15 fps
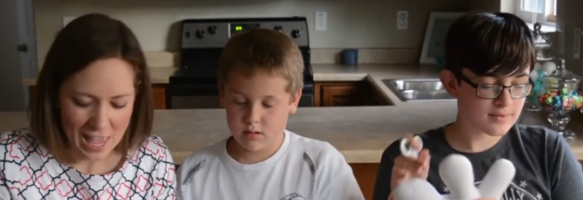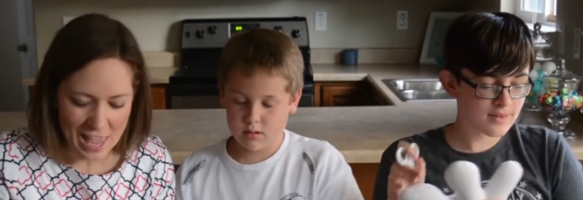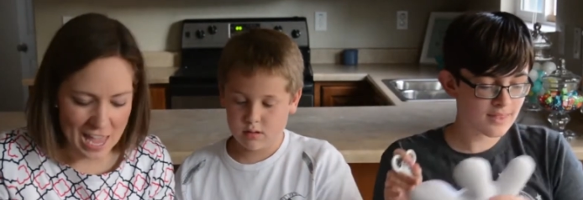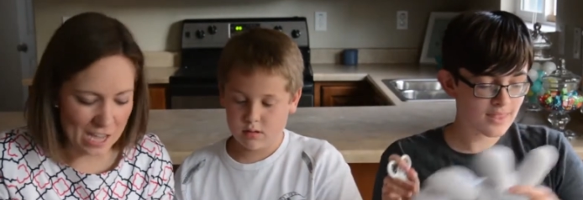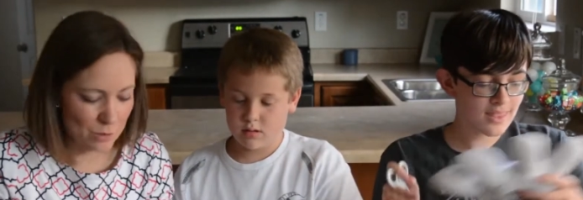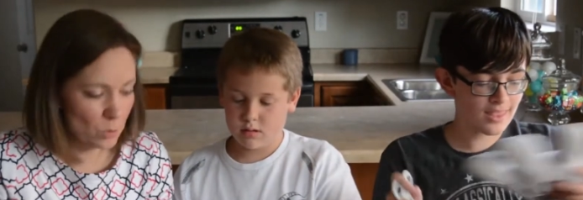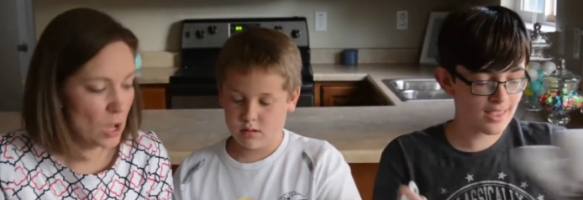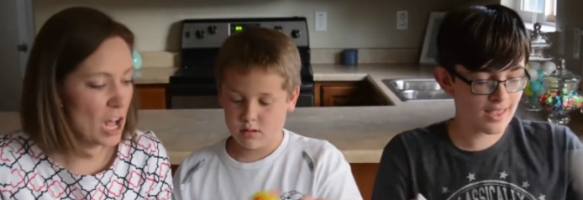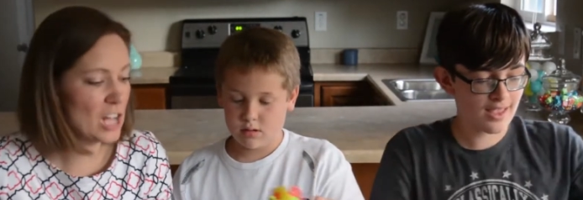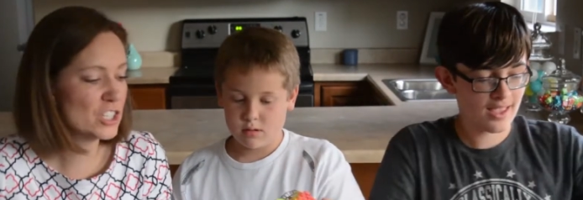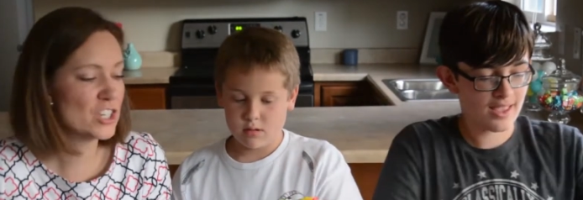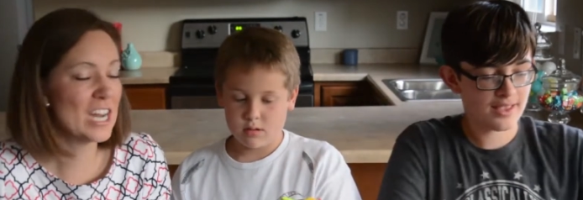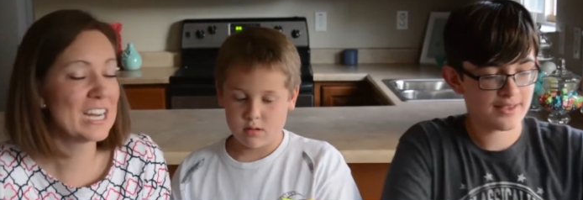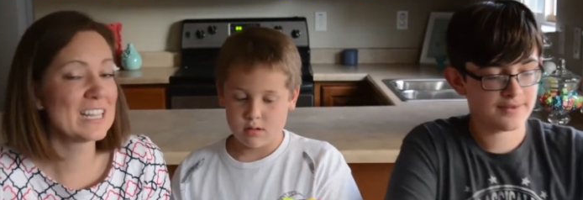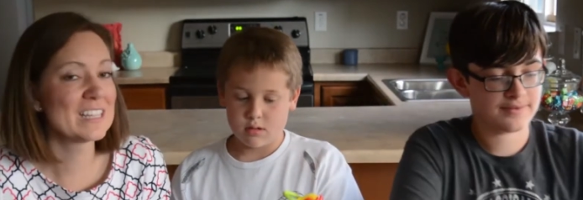Speaker 1: and we'll all
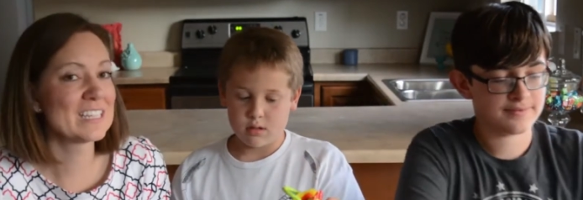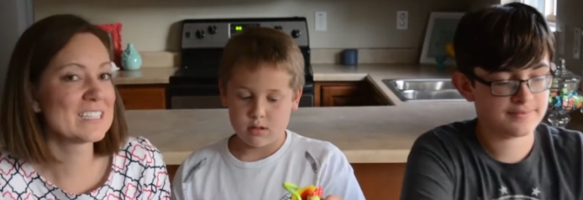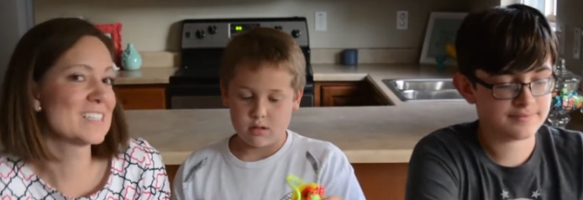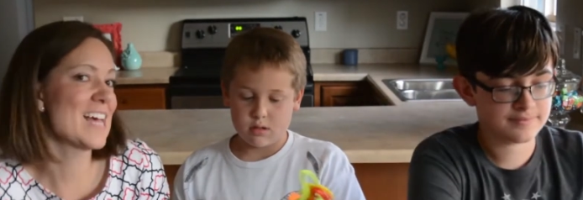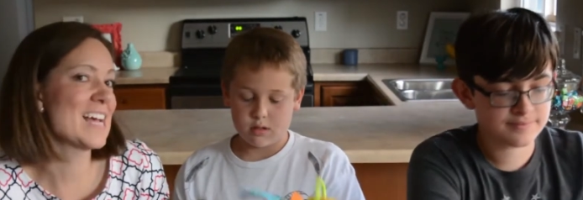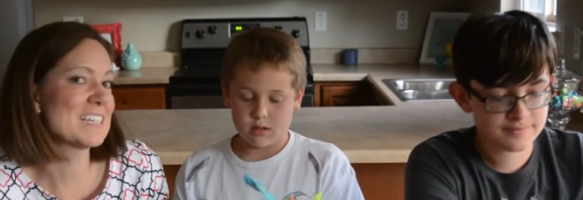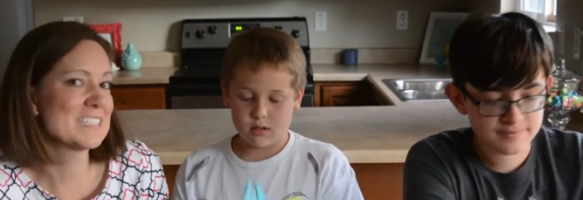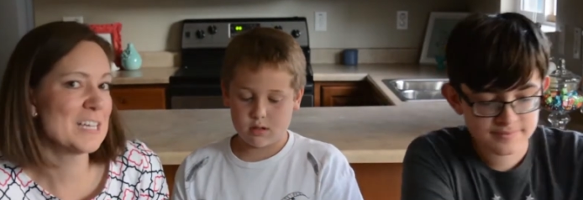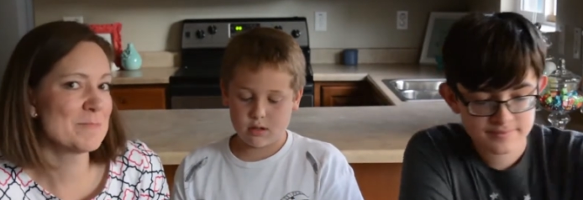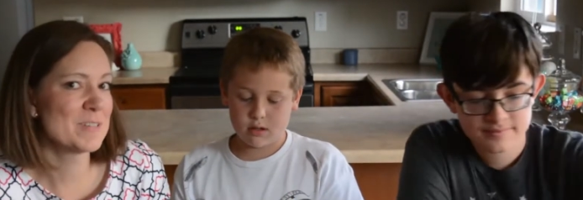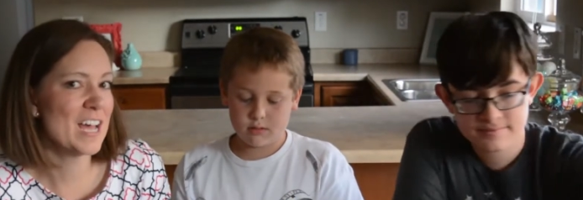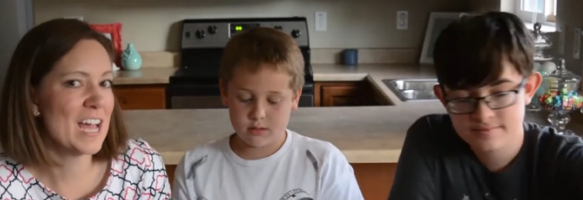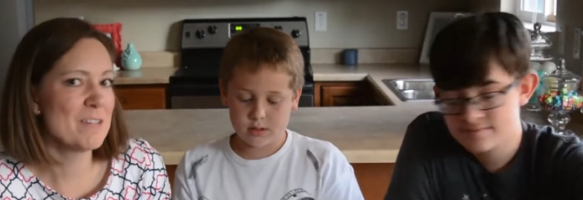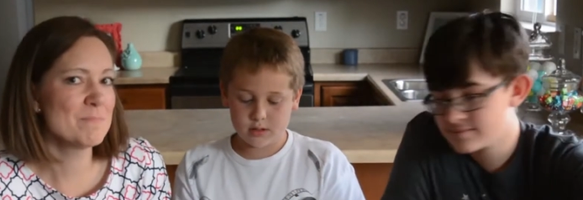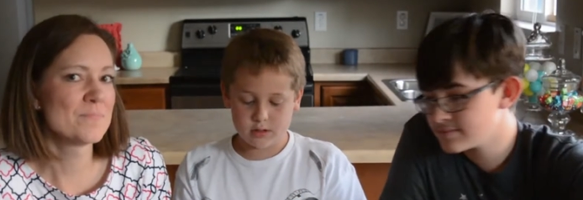try it at the exact same
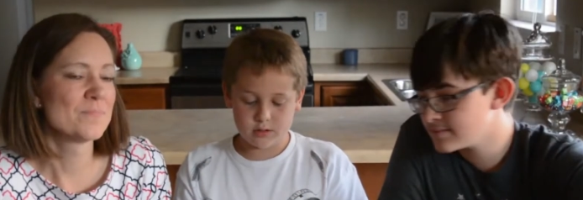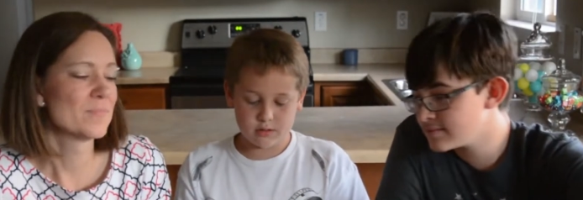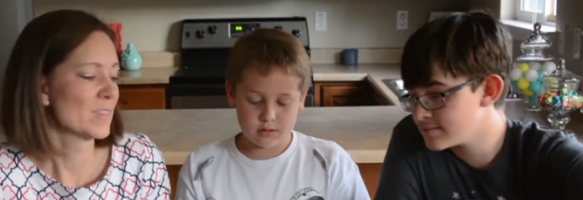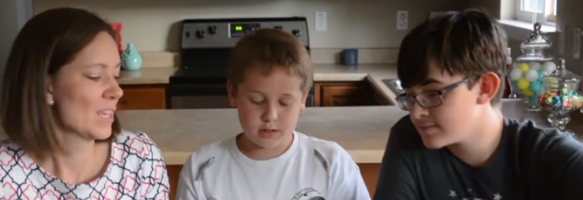time.